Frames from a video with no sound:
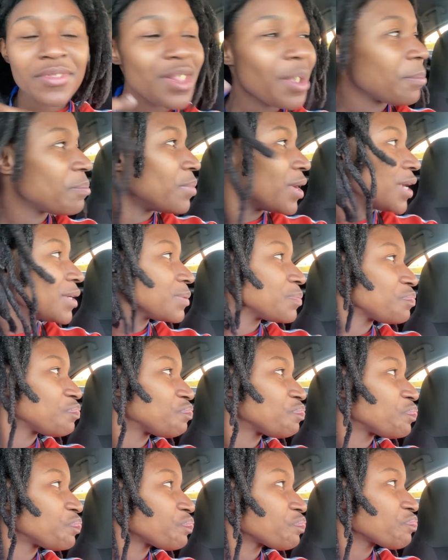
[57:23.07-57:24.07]
But
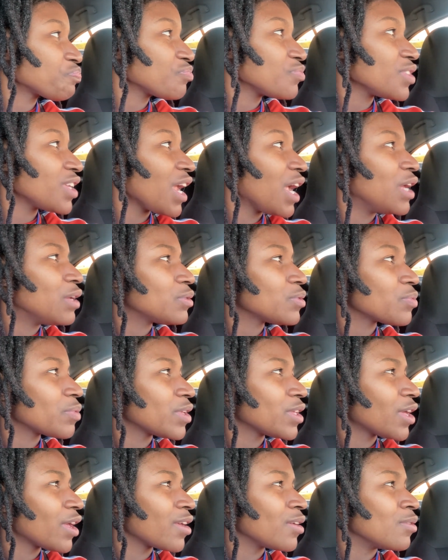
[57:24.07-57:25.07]
he was
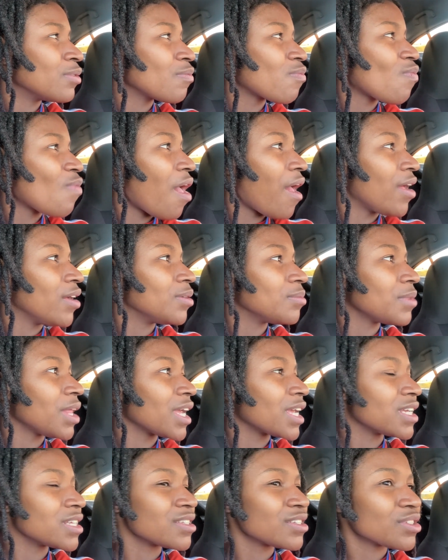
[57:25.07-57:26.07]
really cute. And I'm
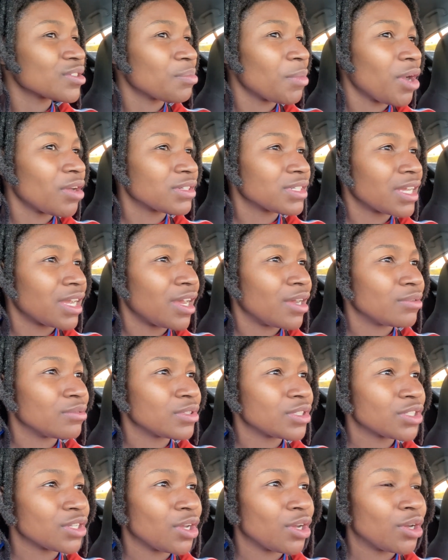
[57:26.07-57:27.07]
like, it's a small town.
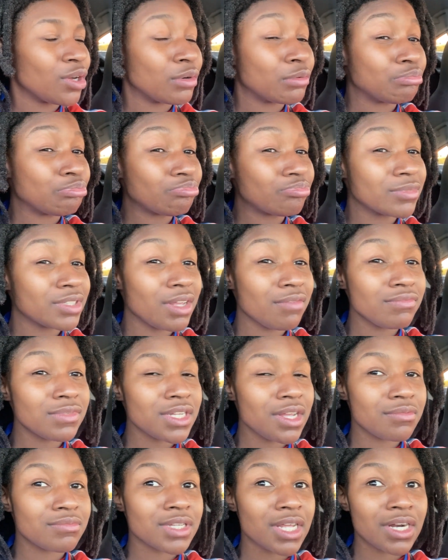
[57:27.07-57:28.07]
So 7
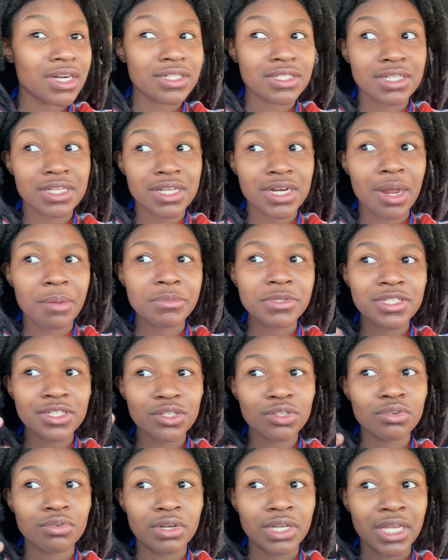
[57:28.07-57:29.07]
times out of 10, I'm going to see
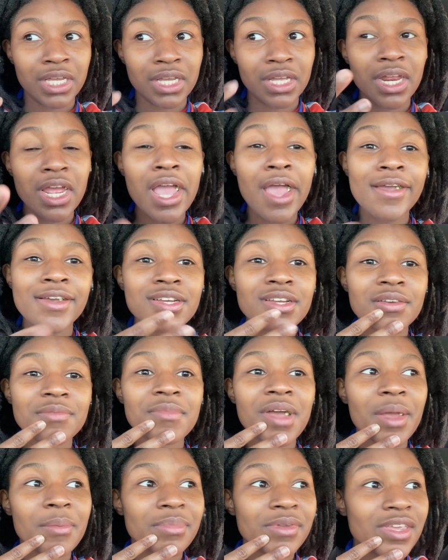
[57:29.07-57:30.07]
you again. It
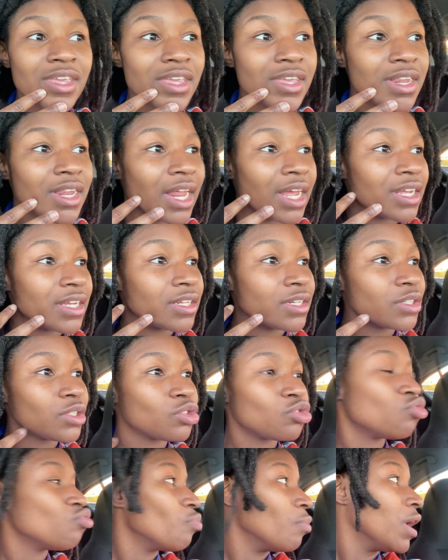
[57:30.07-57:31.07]
might be like
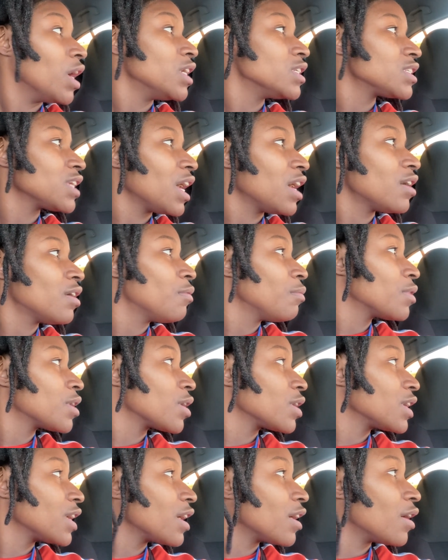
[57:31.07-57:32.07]
2 months. I don't want
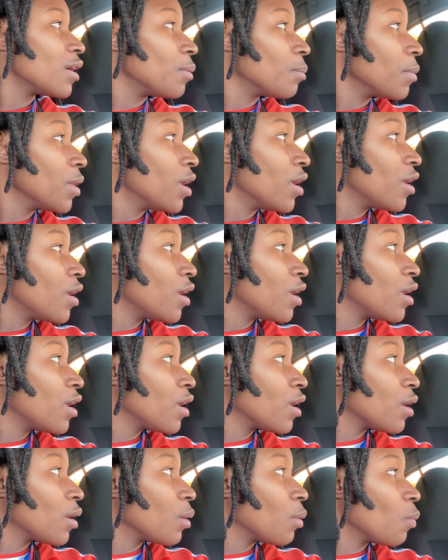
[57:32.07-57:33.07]
to damn
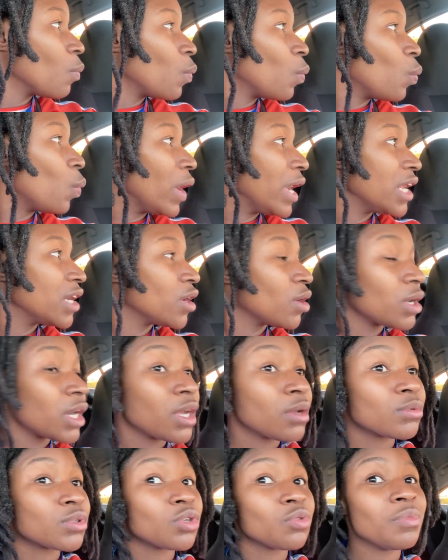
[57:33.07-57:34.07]
wait no
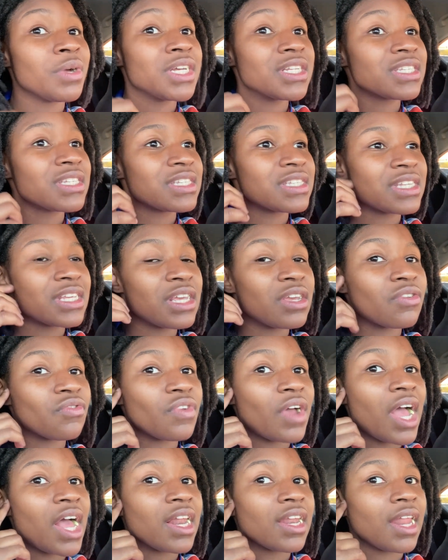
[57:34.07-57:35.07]
damn 2 months to see if
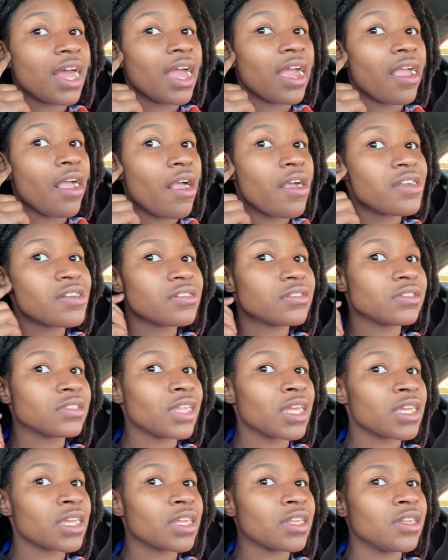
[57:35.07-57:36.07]
I like
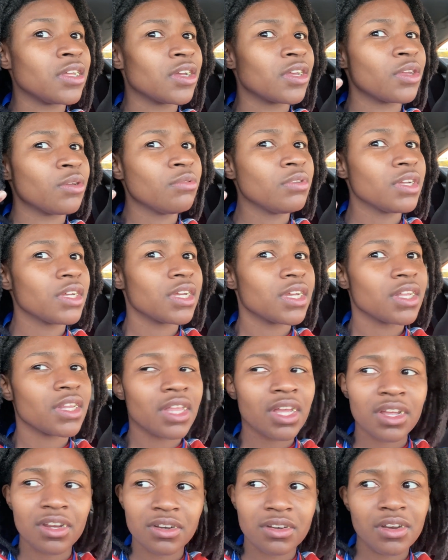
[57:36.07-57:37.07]
think he look cute again.
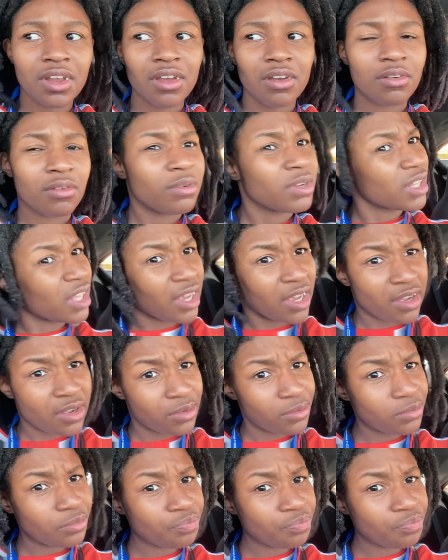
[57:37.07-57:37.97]
Like, no, what the hell?